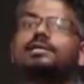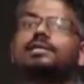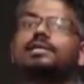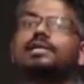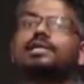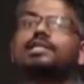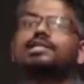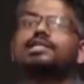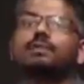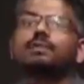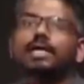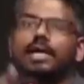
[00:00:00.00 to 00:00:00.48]

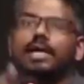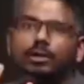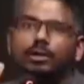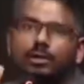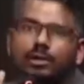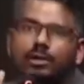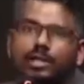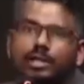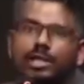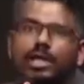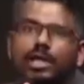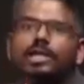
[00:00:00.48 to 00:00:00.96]
that is willing
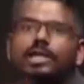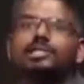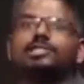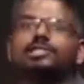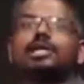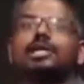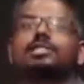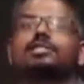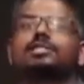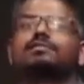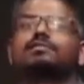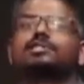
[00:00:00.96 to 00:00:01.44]
to take
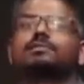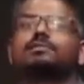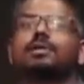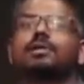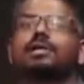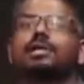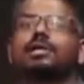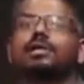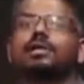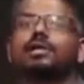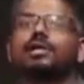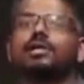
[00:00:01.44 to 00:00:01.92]
charge of this
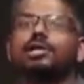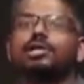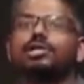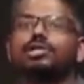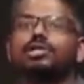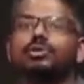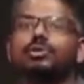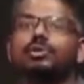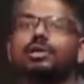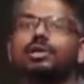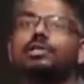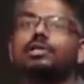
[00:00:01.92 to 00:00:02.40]
particular issue,